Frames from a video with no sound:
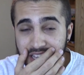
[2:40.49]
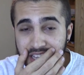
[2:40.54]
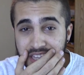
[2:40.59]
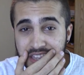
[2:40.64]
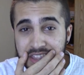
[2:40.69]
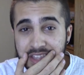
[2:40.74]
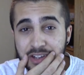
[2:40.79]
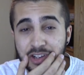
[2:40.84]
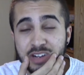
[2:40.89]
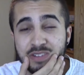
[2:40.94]

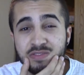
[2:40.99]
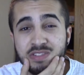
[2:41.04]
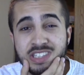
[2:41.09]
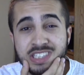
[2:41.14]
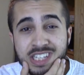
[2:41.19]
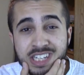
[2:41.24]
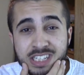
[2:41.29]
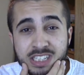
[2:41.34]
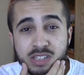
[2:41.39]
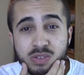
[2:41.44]
the
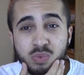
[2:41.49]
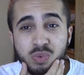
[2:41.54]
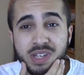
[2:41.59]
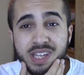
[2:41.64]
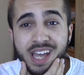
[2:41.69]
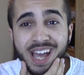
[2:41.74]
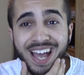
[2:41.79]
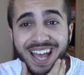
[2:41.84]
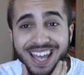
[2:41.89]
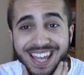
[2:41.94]
conversation
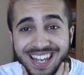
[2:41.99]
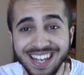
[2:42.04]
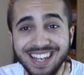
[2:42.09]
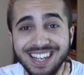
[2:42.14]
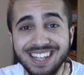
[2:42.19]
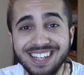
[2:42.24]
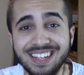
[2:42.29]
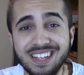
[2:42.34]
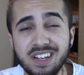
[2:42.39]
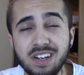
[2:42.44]
we
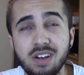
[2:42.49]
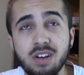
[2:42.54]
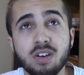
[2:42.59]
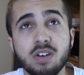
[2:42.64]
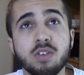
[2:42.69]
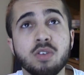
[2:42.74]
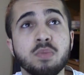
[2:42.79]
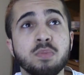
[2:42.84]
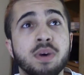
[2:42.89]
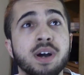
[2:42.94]
had,
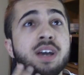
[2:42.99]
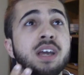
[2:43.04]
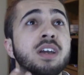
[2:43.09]
oh my